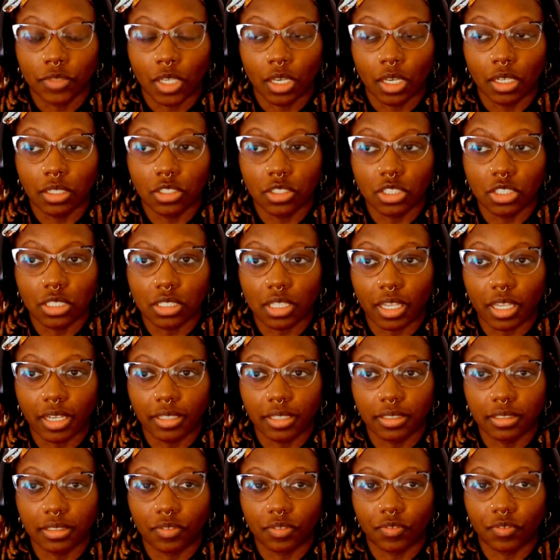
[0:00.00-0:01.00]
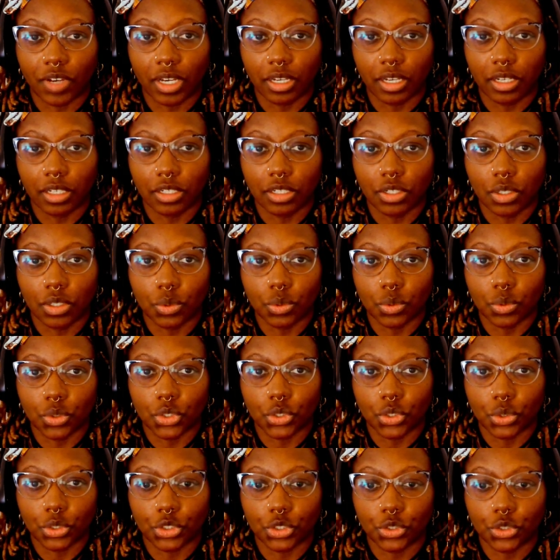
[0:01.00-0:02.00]
And just like the divine
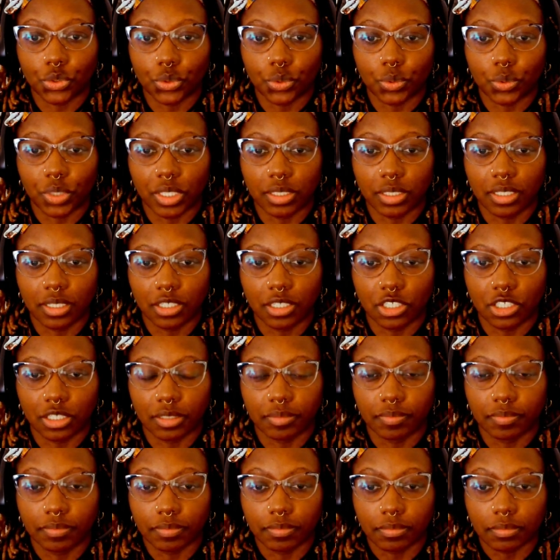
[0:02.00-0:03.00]
knows your true intention